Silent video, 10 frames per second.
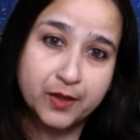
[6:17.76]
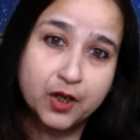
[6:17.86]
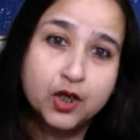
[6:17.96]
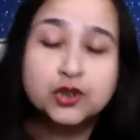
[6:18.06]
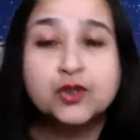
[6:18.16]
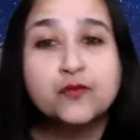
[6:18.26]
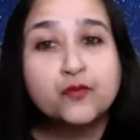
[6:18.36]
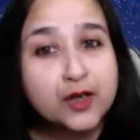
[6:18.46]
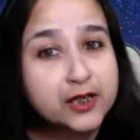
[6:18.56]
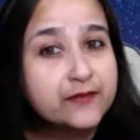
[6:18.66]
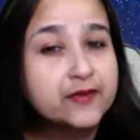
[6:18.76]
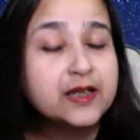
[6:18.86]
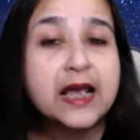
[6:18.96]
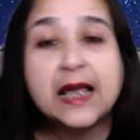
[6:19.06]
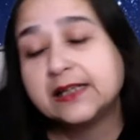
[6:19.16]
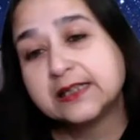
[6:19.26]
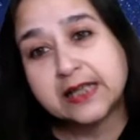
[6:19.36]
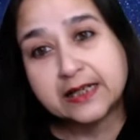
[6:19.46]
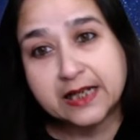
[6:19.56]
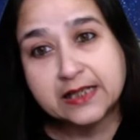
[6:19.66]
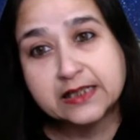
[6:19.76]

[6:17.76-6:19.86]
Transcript: So the word level and the sentence